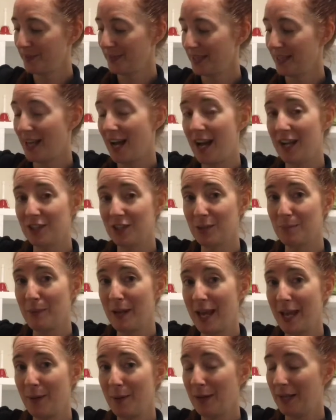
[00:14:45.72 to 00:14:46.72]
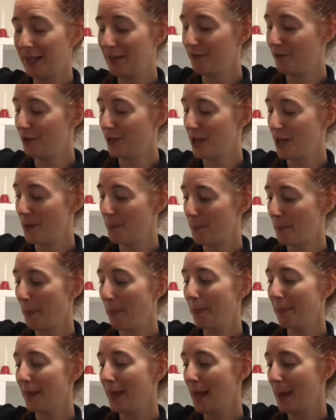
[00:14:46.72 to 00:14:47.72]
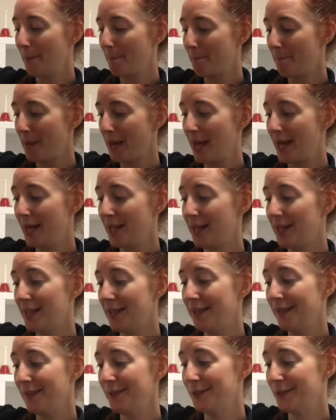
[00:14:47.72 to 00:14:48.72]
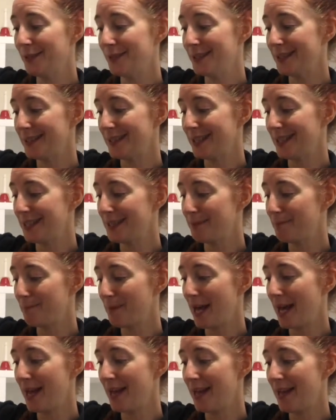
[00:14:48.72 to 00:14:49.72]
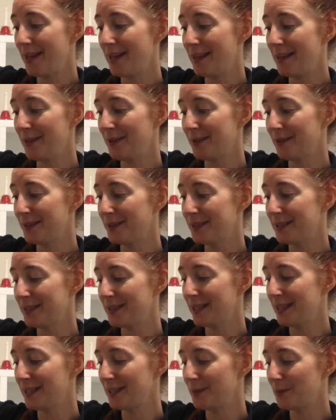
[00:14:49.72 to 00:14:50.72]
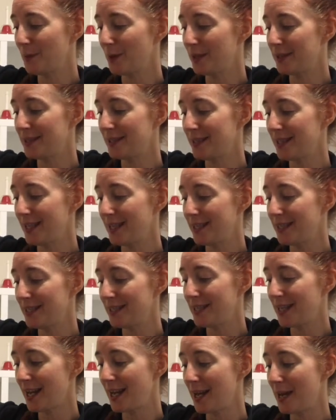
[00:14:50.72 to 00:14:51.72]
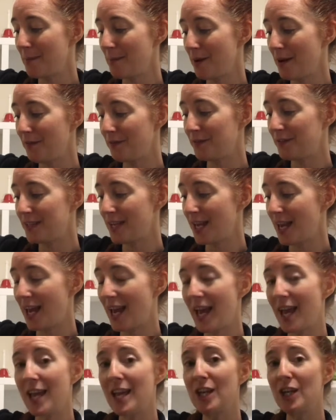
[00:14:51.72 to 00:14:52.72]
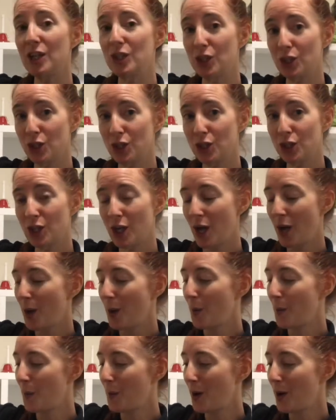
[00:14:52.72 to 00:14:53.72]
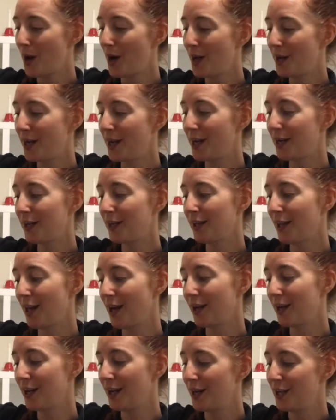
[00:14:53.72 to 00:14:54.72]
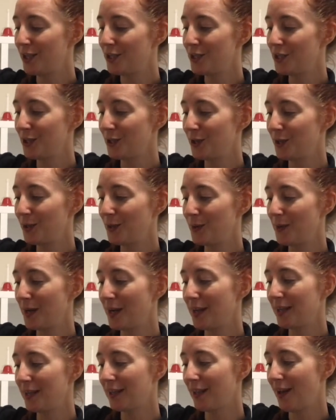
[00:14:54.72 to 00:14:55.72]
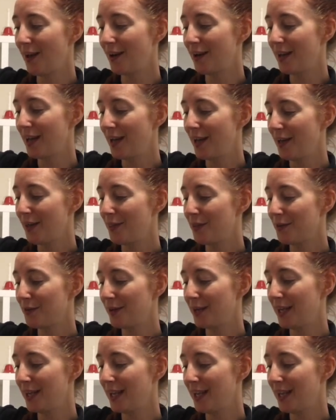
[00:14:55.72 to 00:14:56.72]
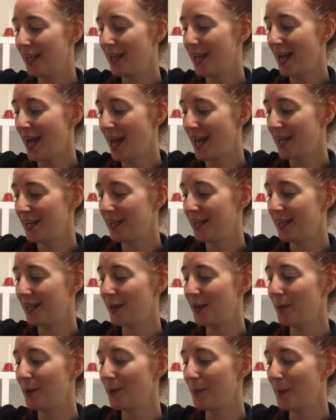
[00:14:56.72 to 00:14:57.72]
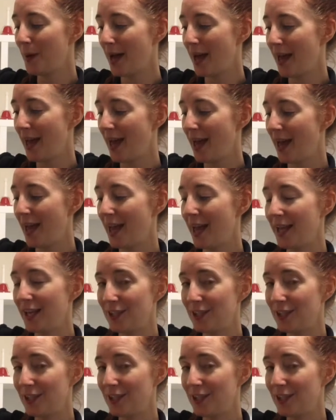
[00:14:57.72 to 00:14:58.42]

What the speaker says: I'll just play it quickly for you. Bell horses, what's the time of day? 1 o'clock, 2 o'clock, 3 and away.